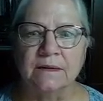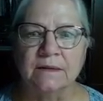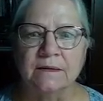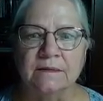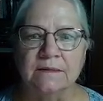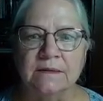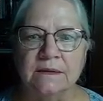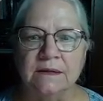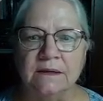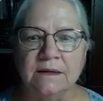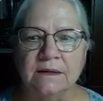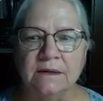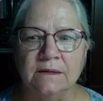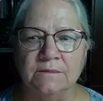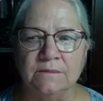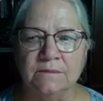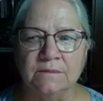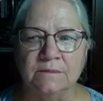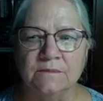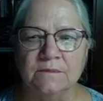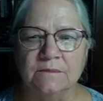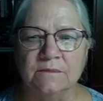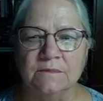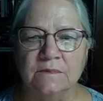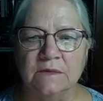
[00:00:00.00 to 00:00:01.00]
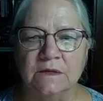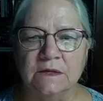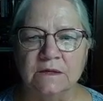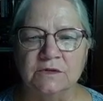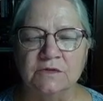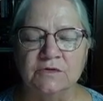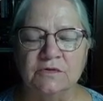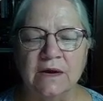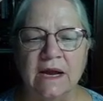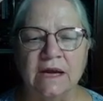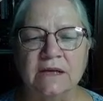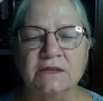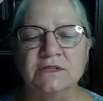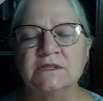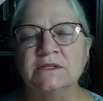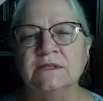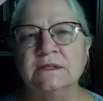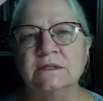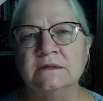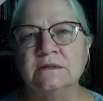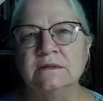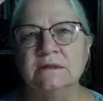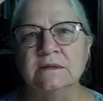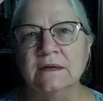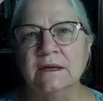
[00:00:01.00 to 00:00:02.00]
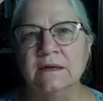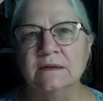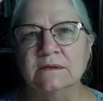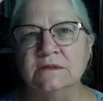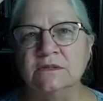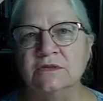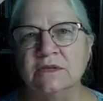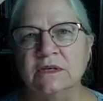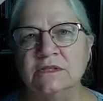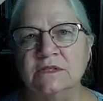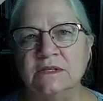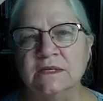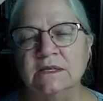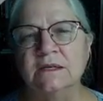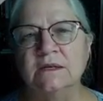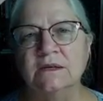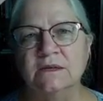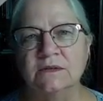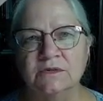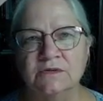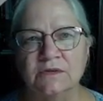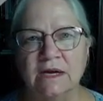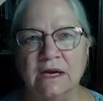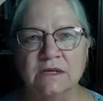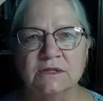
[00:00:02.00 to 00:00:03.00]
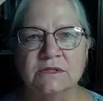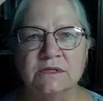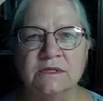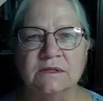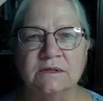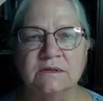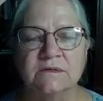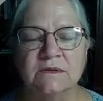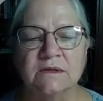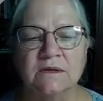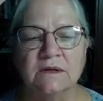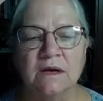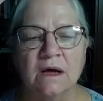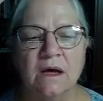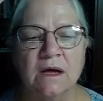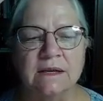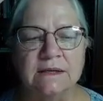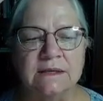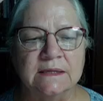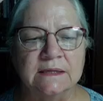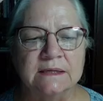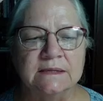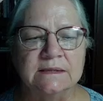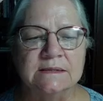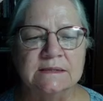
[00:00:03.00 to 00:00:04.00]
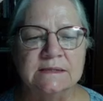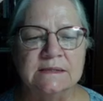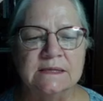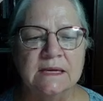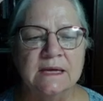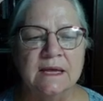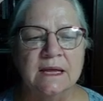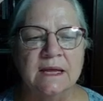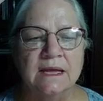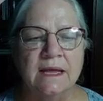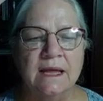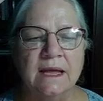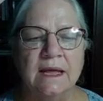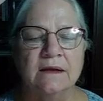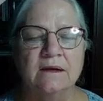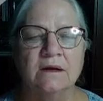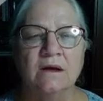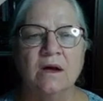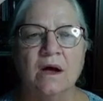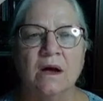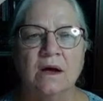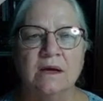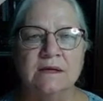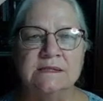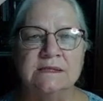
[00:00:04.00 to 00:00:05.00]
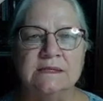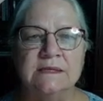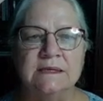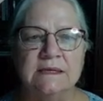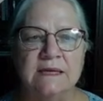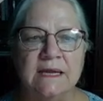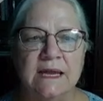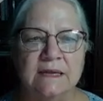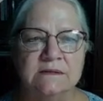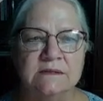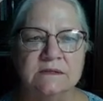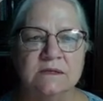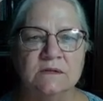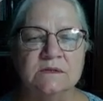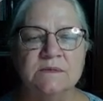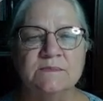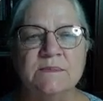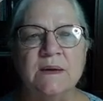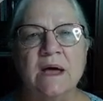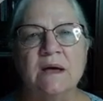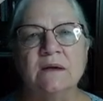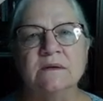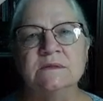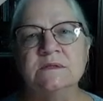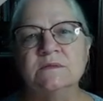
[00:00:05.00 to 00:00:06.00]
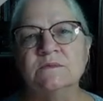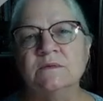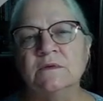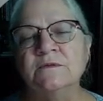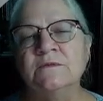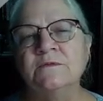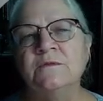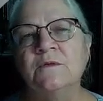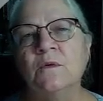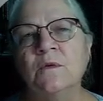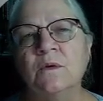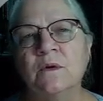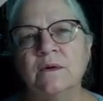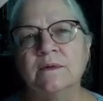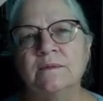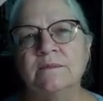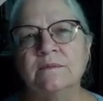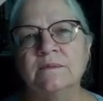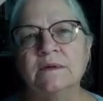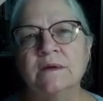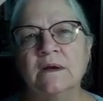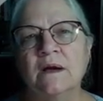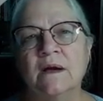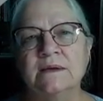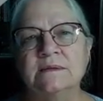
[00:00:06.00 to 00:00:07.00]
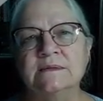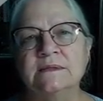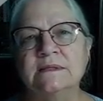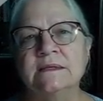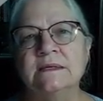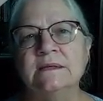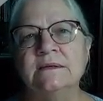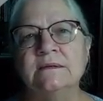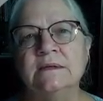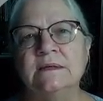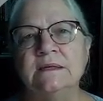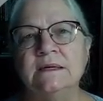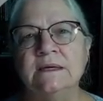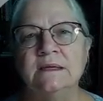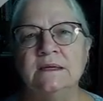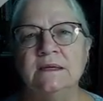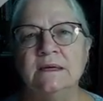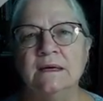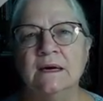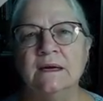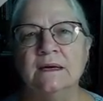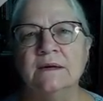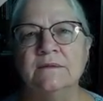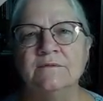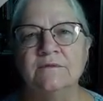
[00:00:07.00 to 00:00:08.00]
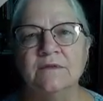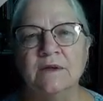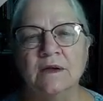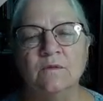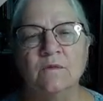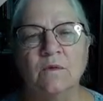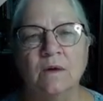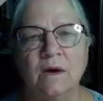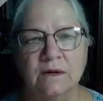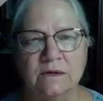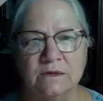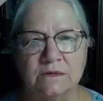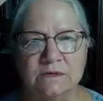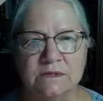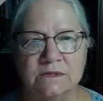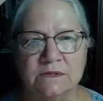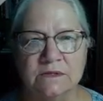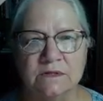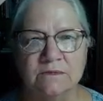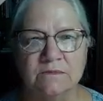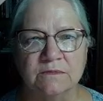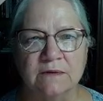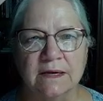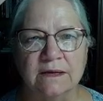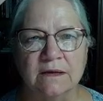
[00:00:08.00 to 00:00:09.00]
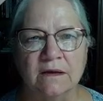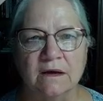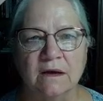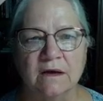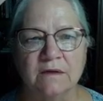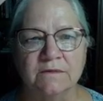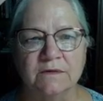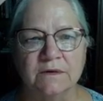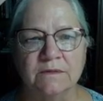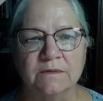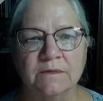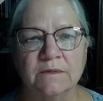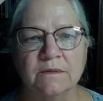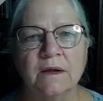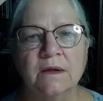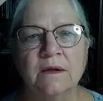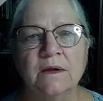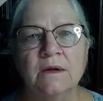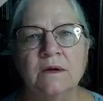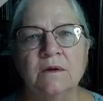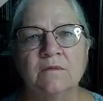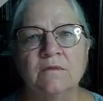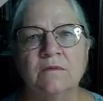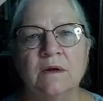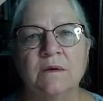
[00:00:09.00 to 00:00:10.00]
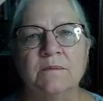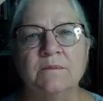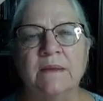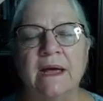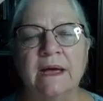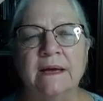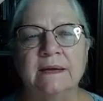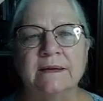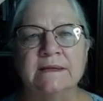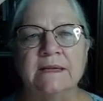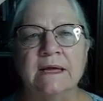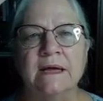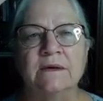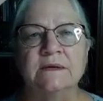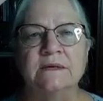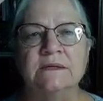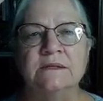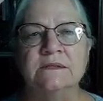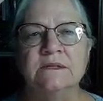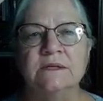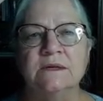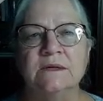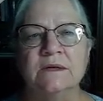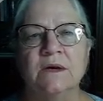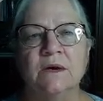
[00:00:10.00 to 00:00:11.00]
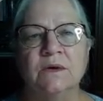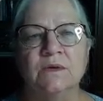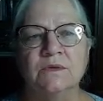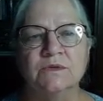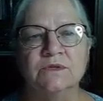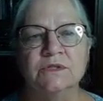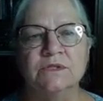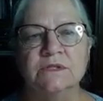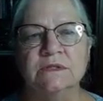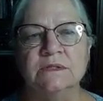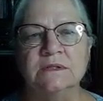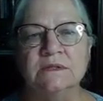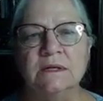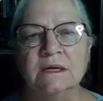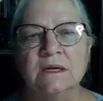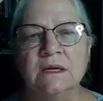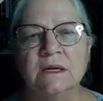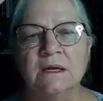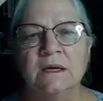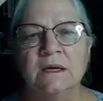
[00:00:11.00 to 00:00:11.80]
the contraction and stretching and contraction of the continents, as those mountains were formed, causing the floodwaters to rain off and run back down into the ocean.